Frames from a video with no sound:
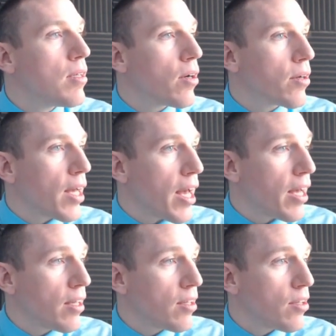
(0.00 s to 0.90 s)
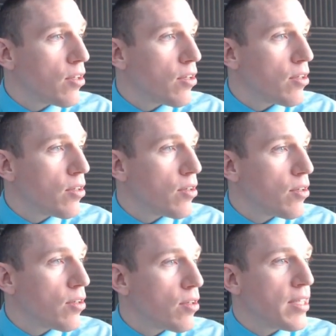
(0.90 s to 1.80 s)
okay
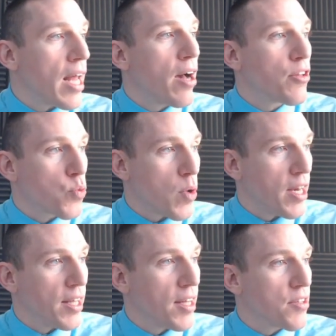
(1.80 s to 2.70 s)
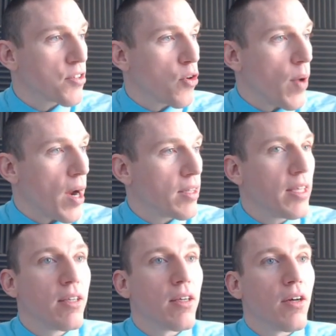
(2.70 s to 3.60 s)
now it's running this
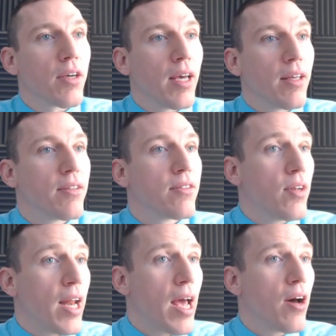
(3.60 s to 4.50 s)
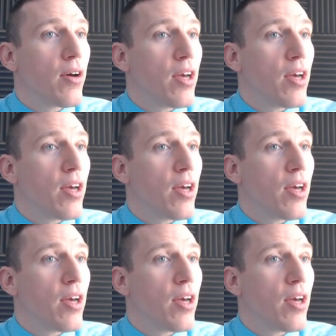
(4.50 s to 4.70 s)
correctly okay so now